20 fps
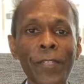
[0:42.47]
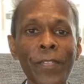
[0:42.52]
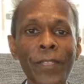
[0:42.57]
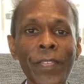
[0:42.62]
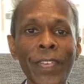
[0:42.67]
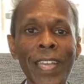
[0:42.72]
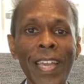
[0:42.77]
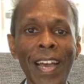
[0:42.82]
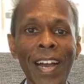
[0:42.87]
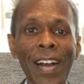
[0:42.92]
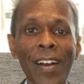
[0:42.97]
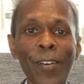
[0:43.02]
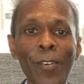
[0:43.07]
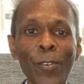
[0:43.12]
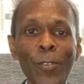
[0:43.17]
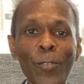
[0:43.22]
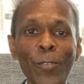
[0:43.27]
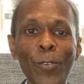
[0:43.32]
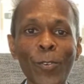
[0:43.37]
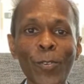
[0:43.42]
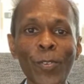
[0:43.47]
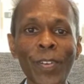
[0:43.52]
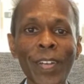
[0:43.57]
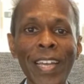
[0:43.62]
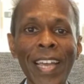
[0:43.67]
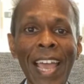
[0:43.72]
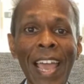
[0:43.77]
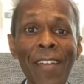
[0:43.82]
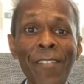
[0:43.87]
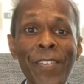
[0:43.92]
We are also
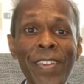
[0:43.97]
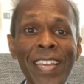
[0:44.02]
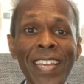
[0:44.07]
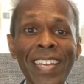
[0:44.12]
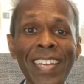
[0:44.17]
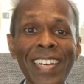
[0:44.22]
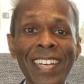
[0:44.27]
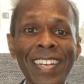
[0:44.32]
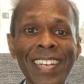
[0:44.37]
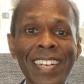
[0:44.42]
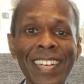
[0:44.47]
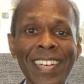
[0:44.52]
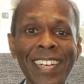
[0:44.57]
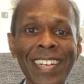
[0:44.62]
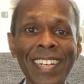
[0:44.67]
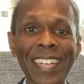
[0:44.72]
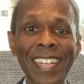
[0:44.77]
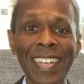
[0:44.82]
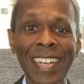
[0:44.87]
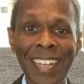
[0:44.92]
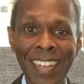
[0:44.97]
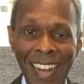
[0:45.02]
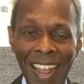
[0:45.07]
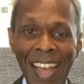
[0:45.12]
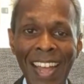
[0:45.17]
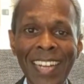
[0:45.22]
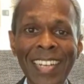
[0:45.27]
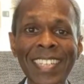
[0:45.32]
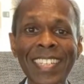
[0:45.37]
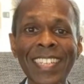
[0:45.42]
having a
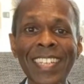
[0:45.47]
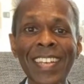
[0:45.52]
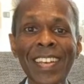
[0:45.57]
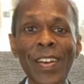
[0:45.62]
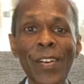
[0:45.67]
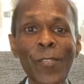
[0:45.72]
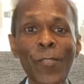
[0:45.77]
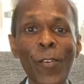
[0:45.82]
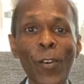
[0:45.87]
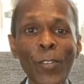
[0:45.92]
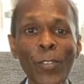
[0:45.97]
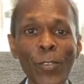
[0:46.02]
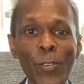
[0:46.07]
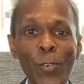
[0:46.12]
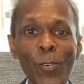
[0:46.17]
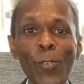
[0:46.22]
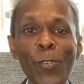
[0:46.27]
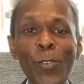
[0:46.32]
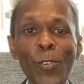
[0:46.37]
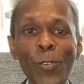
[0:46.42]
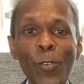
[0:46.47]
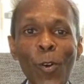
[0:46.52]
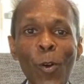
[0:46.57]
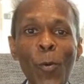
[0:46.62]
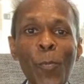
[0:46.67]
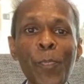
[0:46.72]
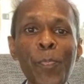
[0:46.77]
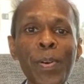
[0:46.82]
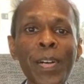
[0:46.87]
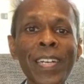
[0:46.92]
grant for school to
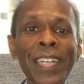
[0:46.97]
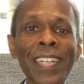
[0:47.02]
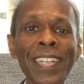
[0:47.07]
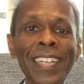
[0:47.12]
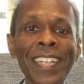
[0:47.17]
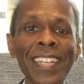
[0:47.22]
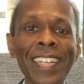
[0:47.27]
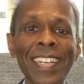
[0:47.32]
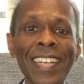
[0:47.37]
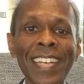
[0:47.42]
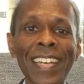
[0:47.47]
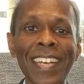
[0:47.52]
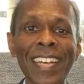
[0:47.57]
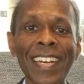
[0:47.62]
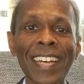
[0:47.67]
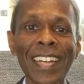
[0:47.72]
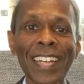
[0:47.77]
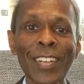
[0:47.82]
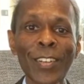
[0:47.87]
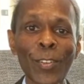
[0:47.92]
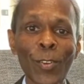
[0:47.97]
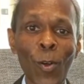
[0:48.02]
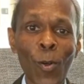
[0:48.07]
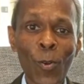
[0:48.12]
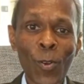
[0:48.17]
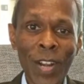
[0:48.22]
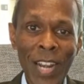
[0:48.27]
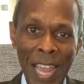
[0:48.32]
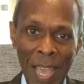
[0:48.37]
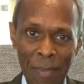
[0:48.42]
open
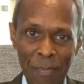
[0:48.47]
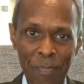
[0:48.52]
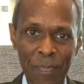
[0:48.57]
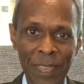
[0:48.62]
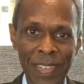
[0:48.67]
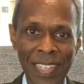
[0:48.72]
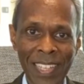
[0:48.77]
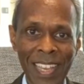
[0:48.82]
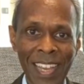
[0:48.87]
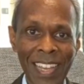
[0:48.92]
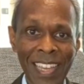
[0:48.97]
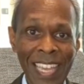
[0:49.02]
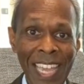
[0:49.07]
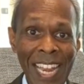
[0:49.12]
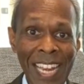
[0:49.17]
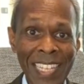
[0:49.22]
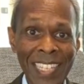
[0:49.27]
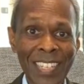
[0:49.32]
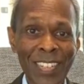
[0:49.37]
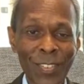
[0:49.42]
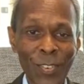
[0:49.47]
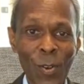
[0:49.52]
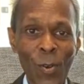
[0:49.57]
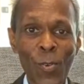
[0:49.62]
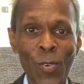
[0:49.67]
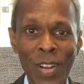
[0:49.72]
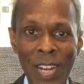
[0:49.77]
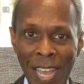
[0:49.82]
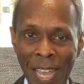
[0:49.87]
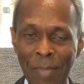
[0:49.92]
drone lab, HiiLSE Drone
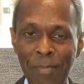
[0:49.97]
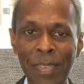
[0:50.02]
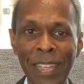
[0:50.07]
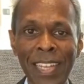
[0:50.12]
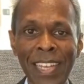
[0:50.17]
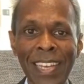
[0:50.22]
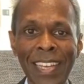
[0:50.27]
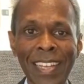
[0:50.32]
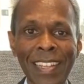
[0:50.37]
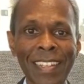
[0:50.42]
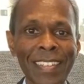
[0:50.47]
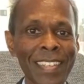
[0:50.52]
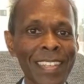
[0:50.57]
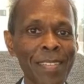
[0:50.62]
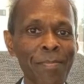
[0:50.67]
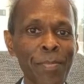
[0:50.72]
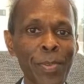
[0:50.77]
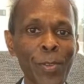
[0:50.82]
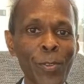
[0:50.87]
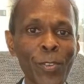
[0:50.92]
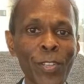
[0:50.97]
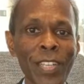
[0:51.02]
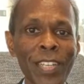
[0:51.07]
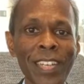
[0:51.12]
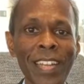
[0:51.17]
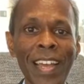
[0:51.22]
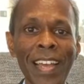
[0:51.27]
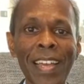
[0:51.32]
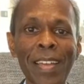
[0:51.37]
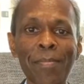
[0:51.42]
Lab. It's a beauty
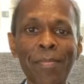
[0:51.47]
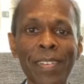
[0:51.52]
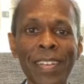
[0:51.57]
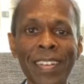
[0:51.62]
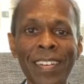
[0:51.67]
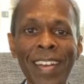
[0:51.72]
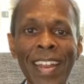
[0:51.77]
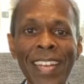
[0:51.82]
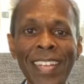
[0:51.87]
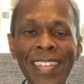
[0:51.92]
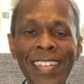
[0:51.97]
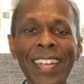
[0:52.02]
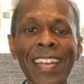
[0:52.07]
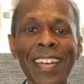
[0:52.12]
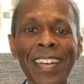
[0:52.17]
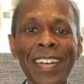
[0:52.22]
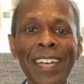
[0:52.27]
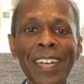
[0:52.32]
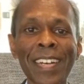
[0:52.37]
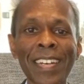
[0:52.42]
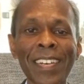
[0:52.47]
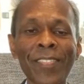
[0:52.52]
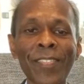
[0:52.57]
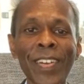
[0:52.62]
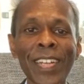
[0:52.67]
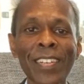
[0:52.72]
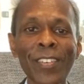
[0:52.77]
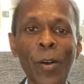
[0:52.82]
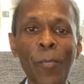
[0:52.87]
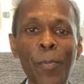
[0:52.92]
time, great
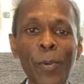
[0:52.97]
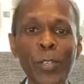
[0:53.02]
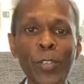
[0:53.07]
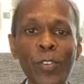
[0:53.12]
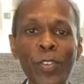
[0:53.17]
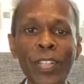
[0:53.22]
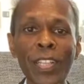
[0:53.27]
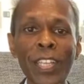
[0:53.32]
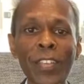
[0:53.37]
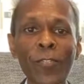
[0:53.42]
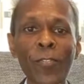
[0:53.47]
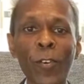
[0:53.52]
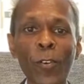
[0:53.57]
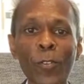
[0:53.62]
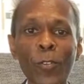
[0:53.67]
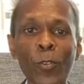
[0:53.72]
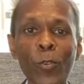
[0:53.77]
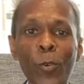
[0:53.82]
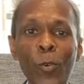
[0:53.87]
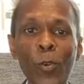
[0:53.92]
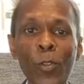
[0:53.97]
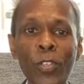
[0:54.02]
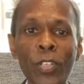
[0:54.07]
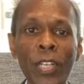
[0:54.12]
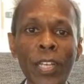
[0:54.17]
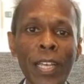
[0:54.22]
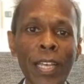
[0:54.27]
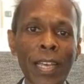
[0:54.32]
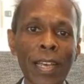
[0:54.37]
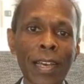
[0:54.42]
opportunity for schools,
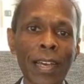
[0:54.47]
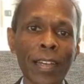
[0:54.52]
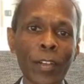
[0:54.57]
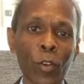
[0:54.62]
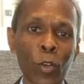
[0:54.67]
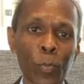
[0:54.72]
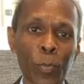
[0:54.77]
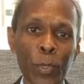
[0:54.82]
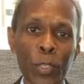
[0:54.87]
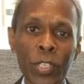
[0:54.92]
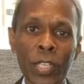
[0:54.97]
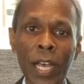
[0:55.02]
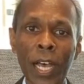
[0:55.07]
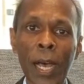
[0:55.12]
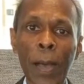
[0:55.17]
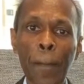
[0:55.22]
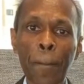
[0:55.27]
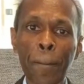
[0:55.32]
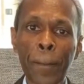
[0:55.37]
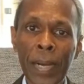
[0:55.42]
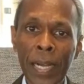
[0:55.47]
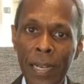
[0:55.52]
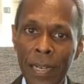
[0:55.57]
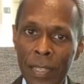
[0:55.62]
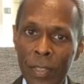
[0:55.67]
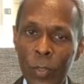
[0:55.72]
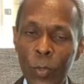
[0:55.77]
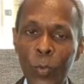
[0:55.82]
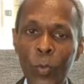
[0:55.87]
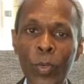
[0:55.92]
guru besar,
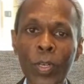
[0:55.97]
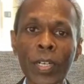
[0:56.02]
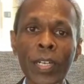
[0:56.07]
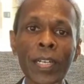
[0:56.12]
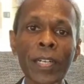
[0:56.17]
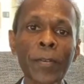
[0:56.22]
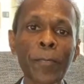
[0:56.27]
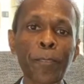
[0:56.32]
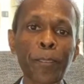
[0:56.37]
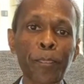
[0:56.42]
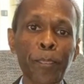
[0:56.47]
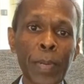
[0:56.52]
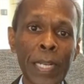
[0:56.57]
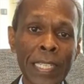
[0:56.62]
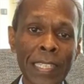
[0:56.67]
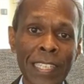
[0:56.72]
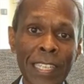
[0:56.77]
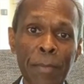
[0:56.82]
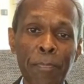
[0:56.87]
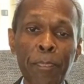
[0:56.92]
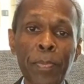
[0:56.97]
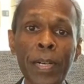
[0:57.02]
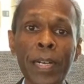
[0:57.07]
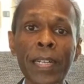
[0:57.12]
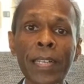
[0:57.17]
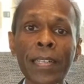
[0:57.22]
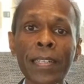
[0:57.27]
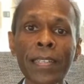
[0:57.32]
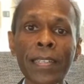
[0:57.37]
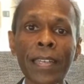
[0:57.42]
pengatua,
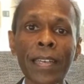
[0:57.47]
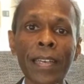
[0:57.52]
principals,